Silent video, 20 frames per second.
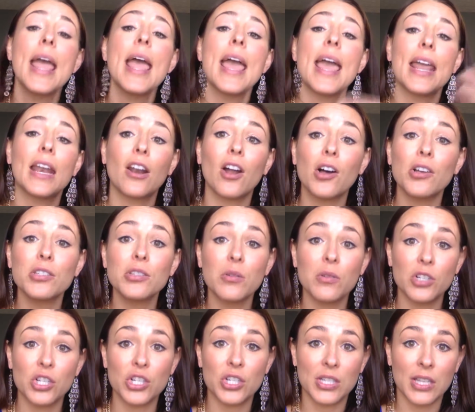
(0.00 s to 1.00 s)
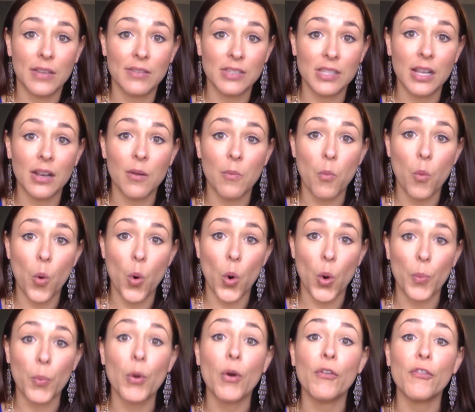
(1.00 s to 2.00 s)
and it also just gives it a more
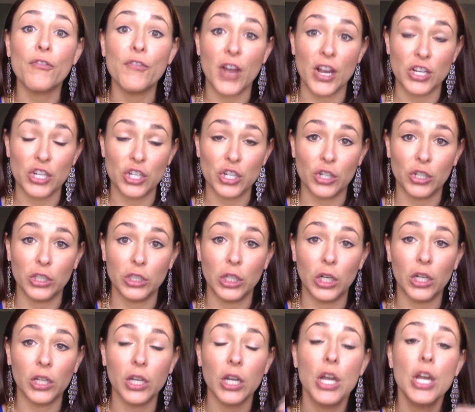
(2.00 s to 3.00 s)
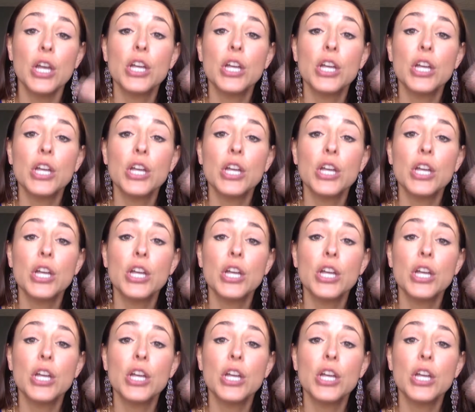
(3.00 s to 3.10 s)
professional look.